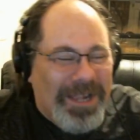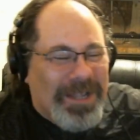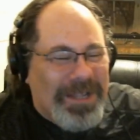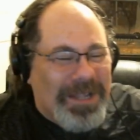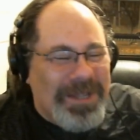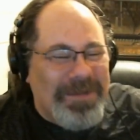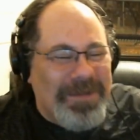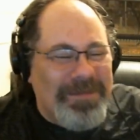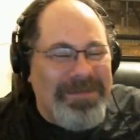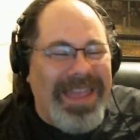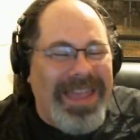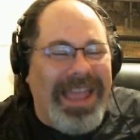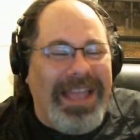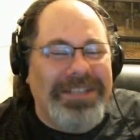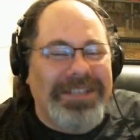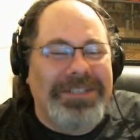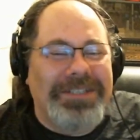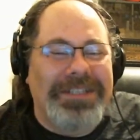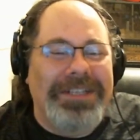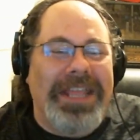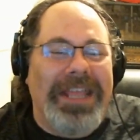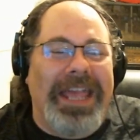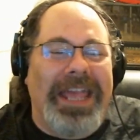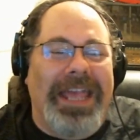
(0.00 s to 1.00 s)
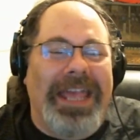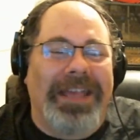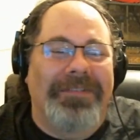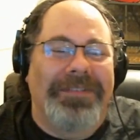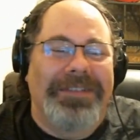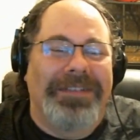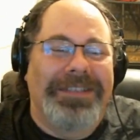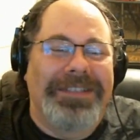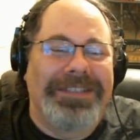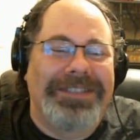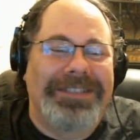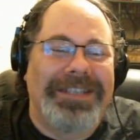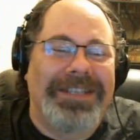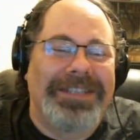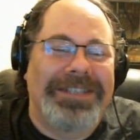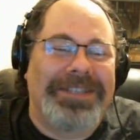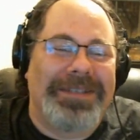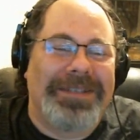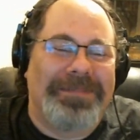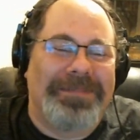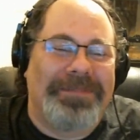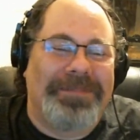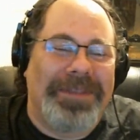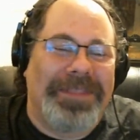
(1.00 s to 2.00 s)
Imagine having such
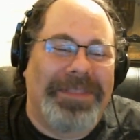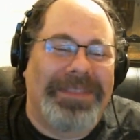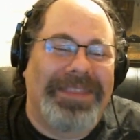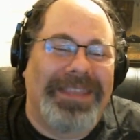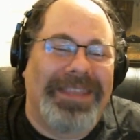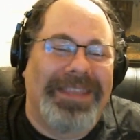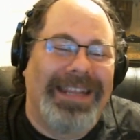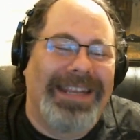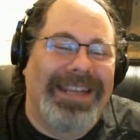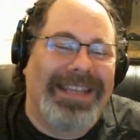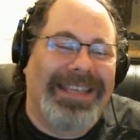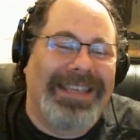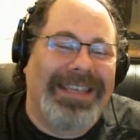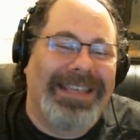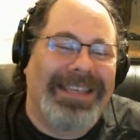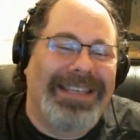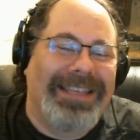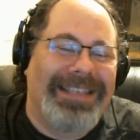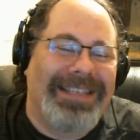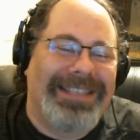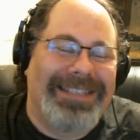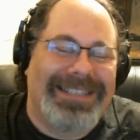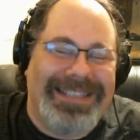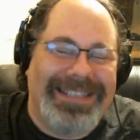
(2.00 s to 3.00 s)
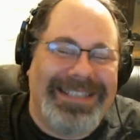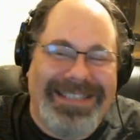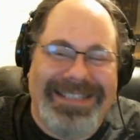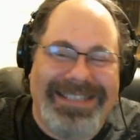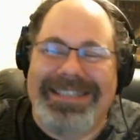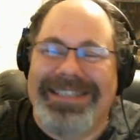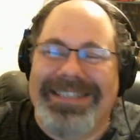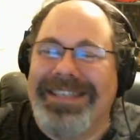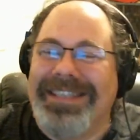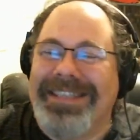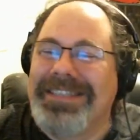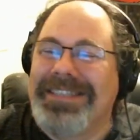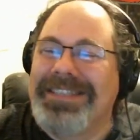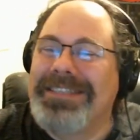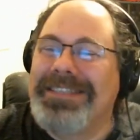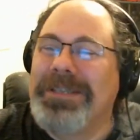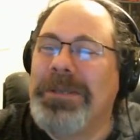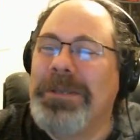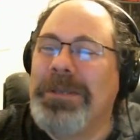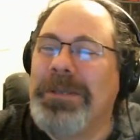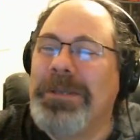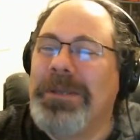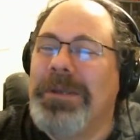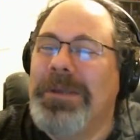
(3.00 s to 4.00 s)
a pathetic existence
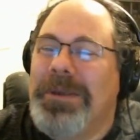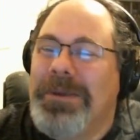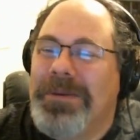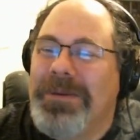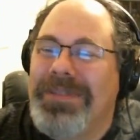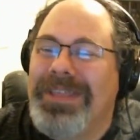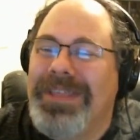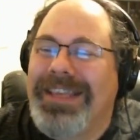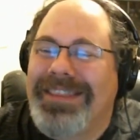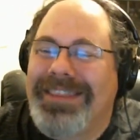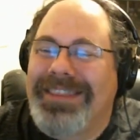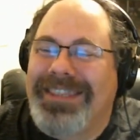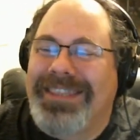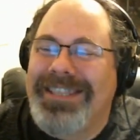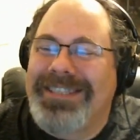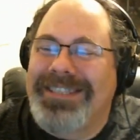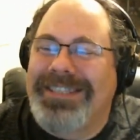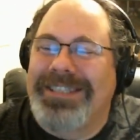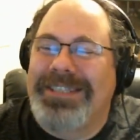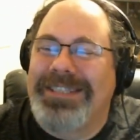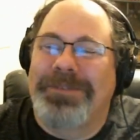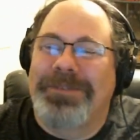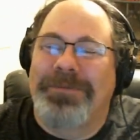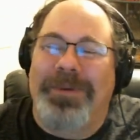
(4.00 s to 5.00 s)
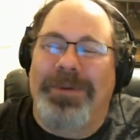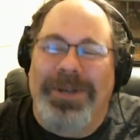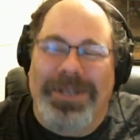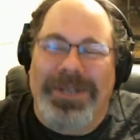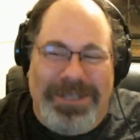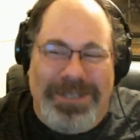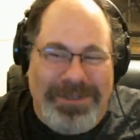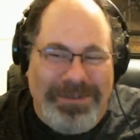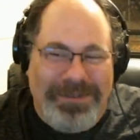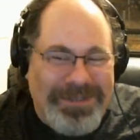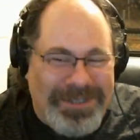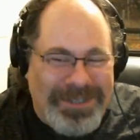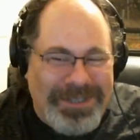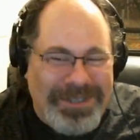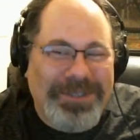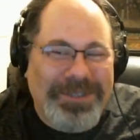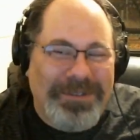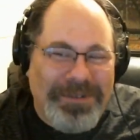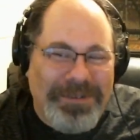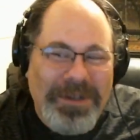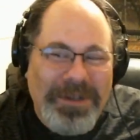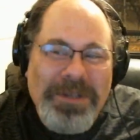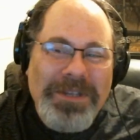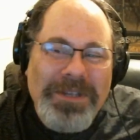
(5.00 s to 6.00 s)
that this is what you
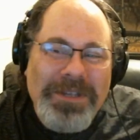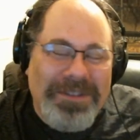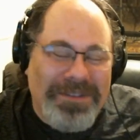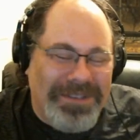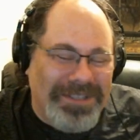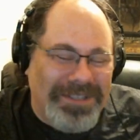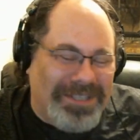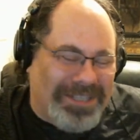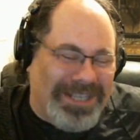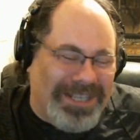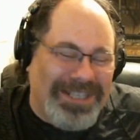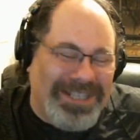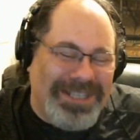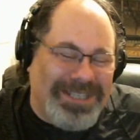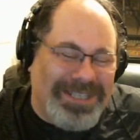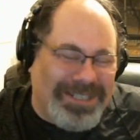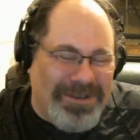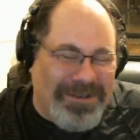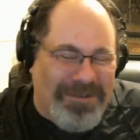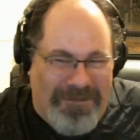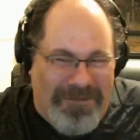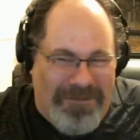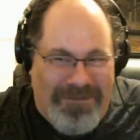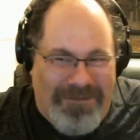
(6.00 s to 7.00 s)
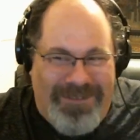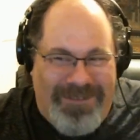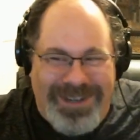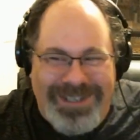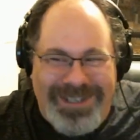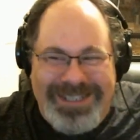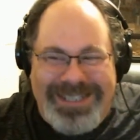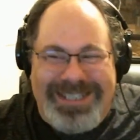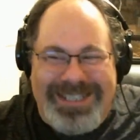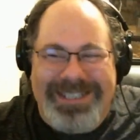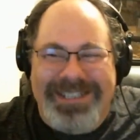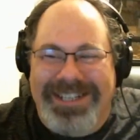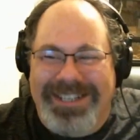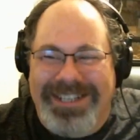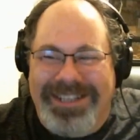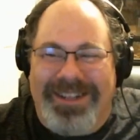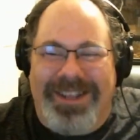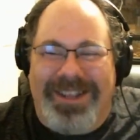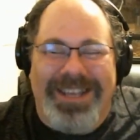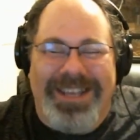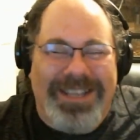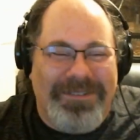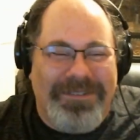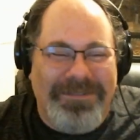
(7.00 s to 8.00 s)
do. This is your function in
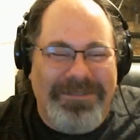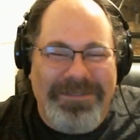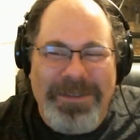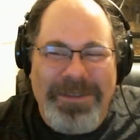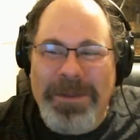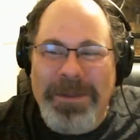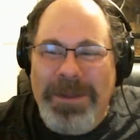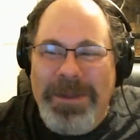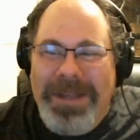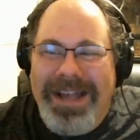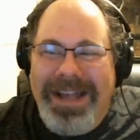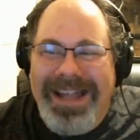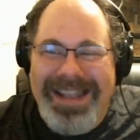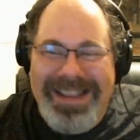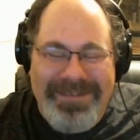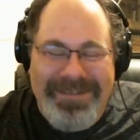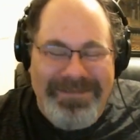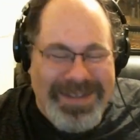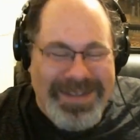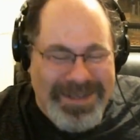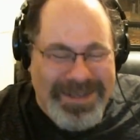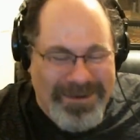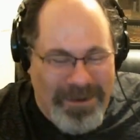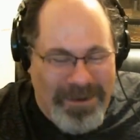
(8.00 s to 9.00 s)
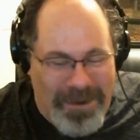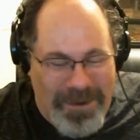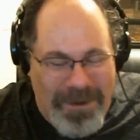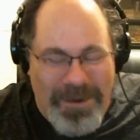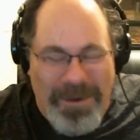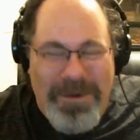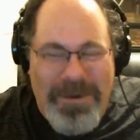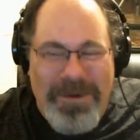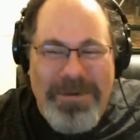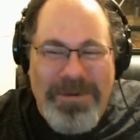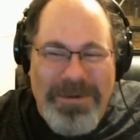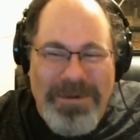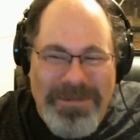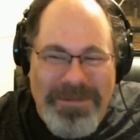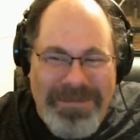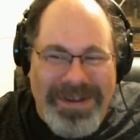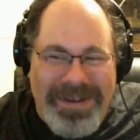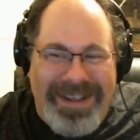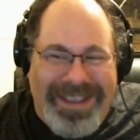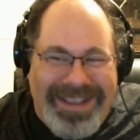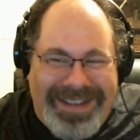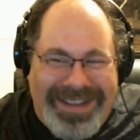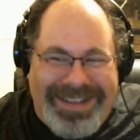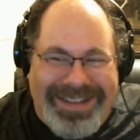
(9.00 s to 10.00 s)
life. I mean, oh
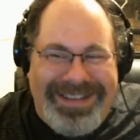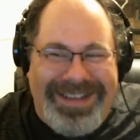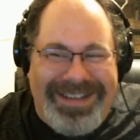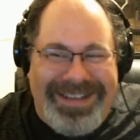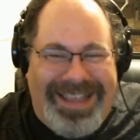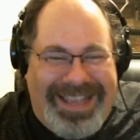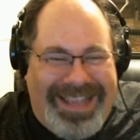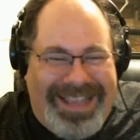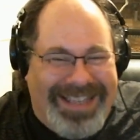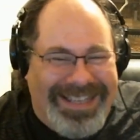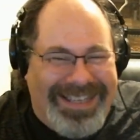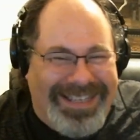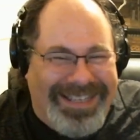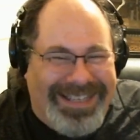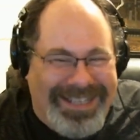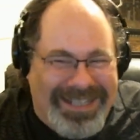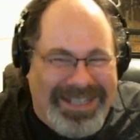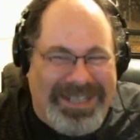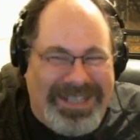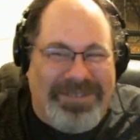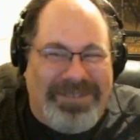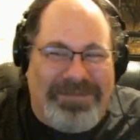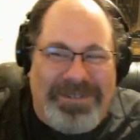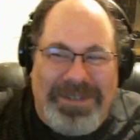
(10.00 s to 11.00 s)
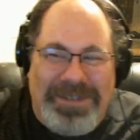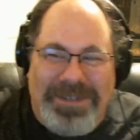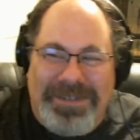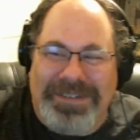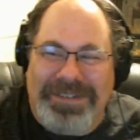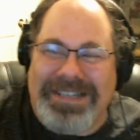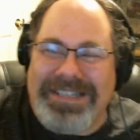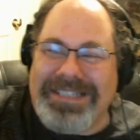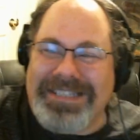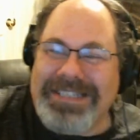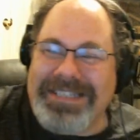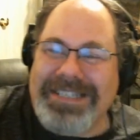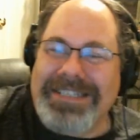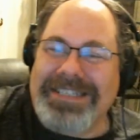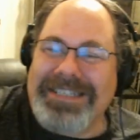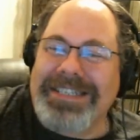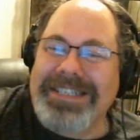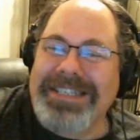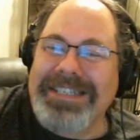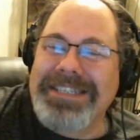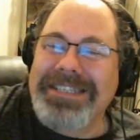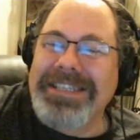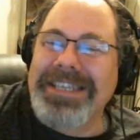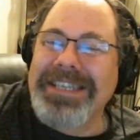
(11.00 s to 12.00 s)
my God, if your
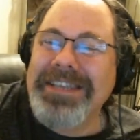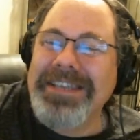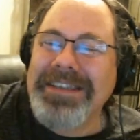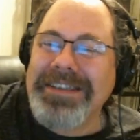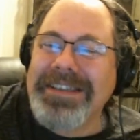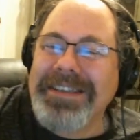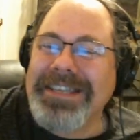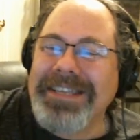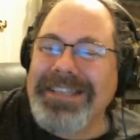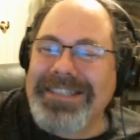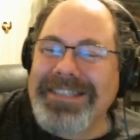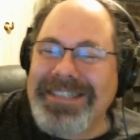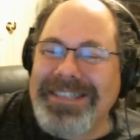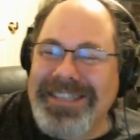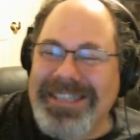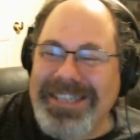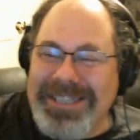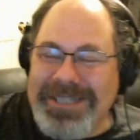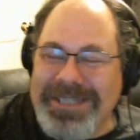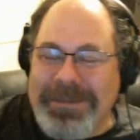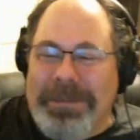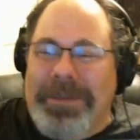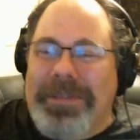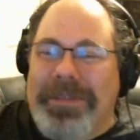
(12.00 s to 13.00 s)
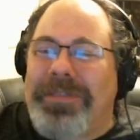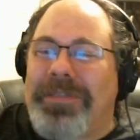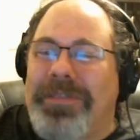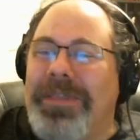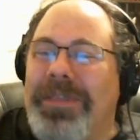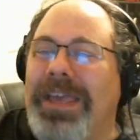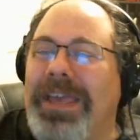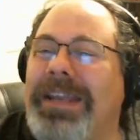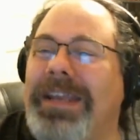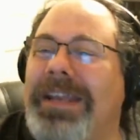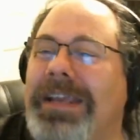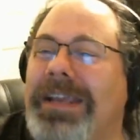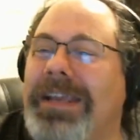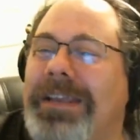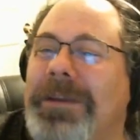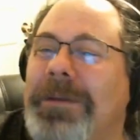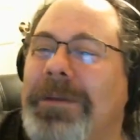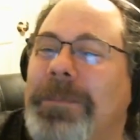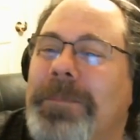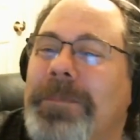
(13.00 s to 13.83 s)
existence is this pathetic,